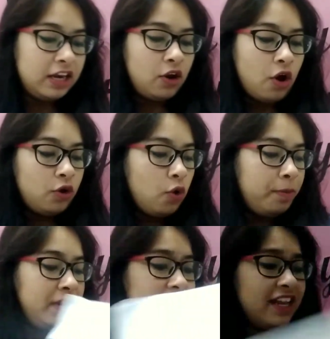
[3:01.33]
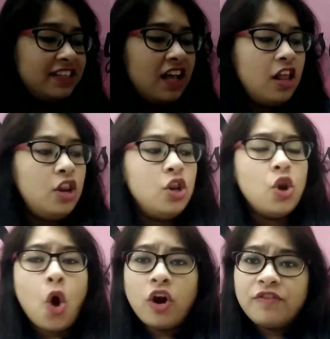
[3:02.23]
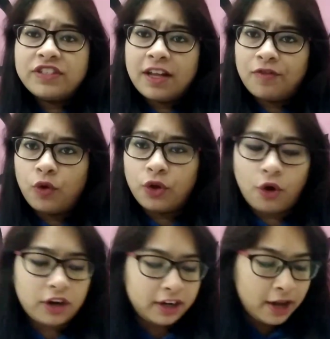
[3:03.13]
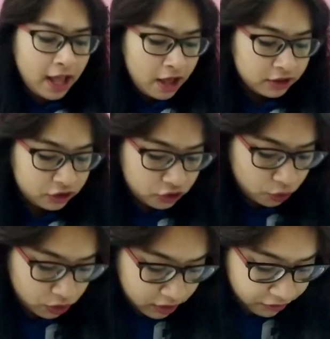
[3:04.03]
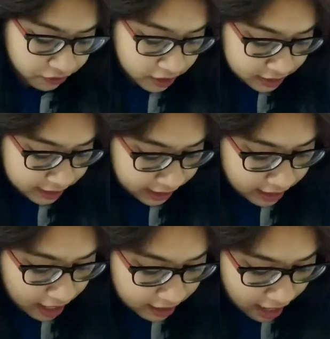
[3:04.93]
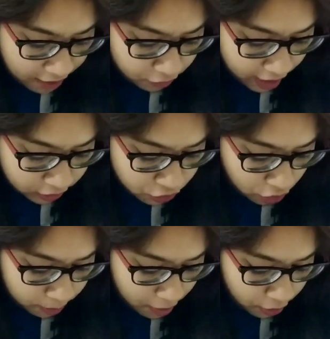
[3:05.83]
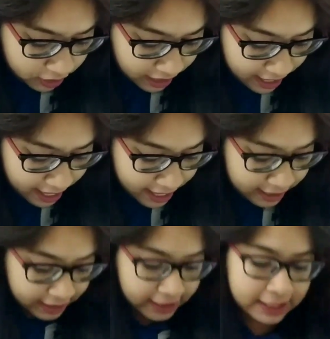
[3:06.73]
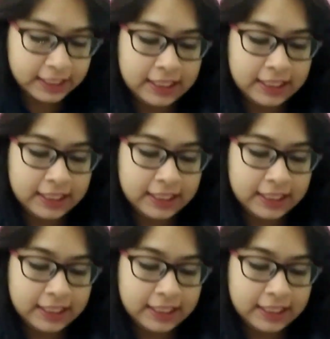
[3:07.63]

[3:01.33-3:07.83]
And on opening, there's a lot of stuff going on. So the first thing that I would like to talk about is